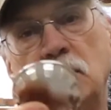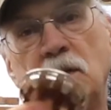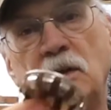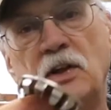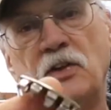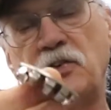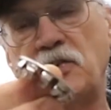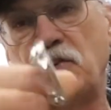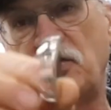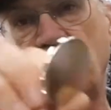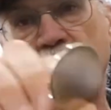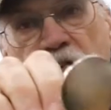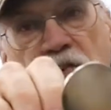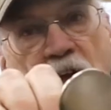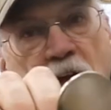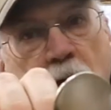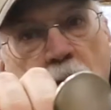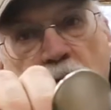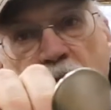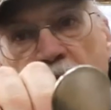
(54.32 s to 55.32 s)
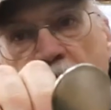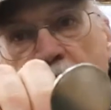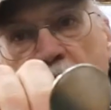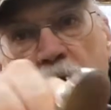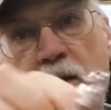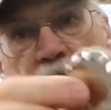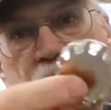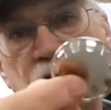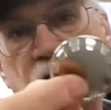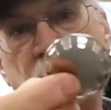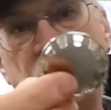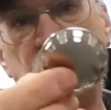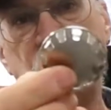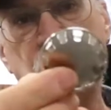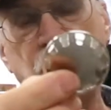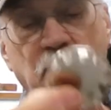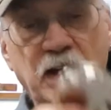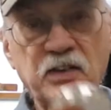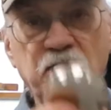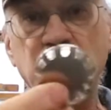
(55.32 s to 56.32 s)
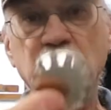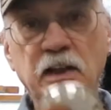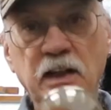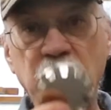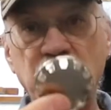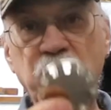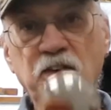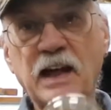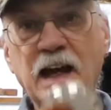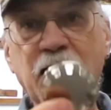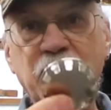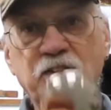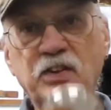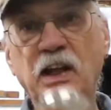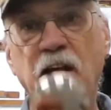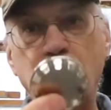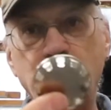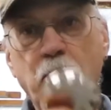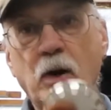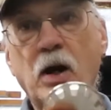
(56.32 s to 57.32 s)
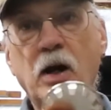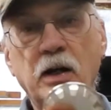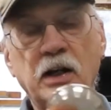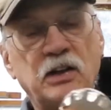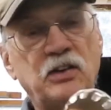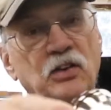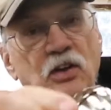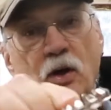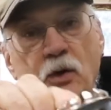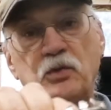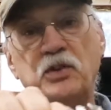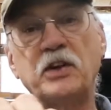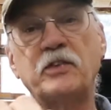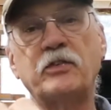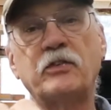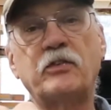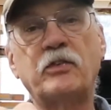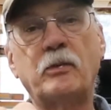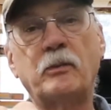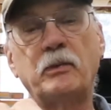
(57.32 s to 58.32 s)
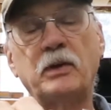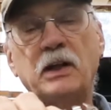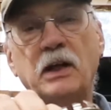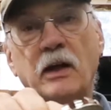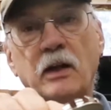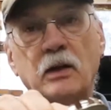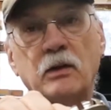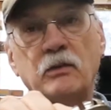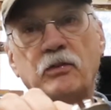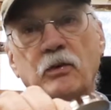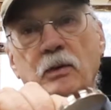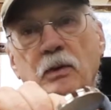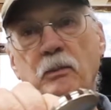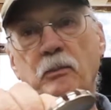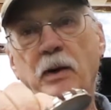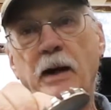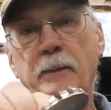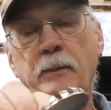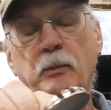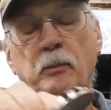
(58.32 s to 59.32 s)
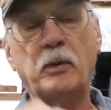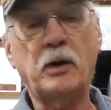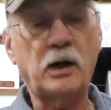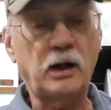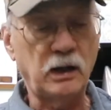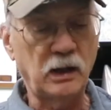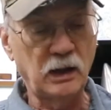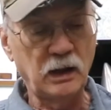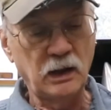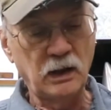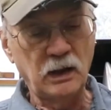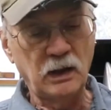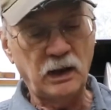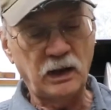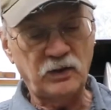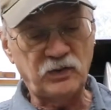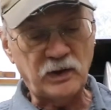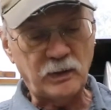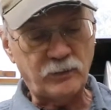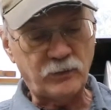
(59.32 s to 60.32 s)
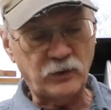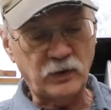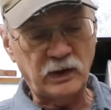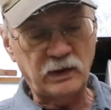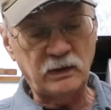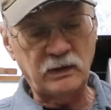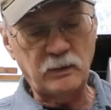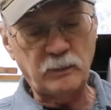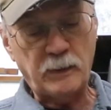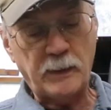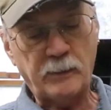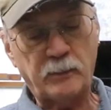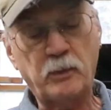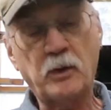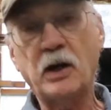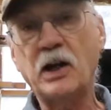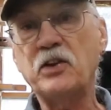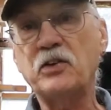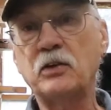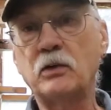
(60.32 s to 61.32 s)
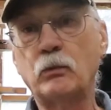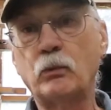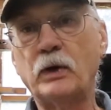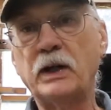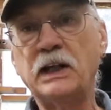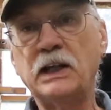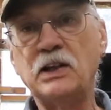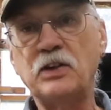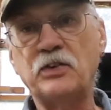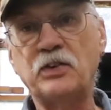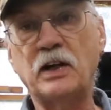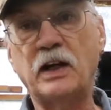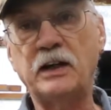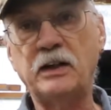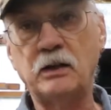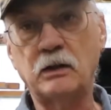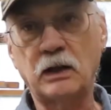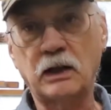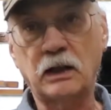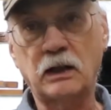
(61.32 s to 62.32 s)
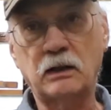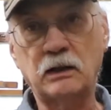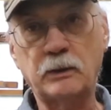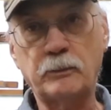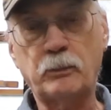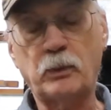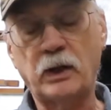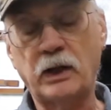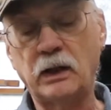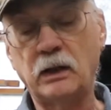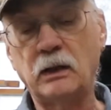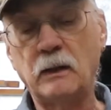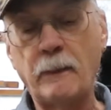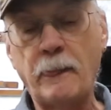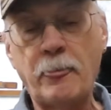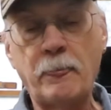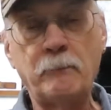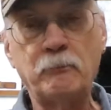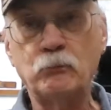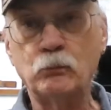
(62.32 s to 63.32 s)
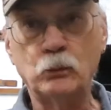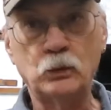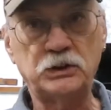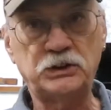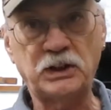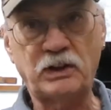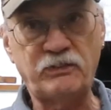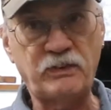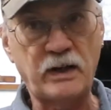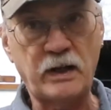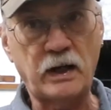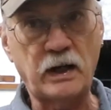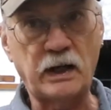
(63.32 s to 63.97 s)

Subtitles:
This is the same thing. It's basically the exact same part. It's no different from the Piper part, except for the Piper part has a little ring inside here, like a clip ring, which I found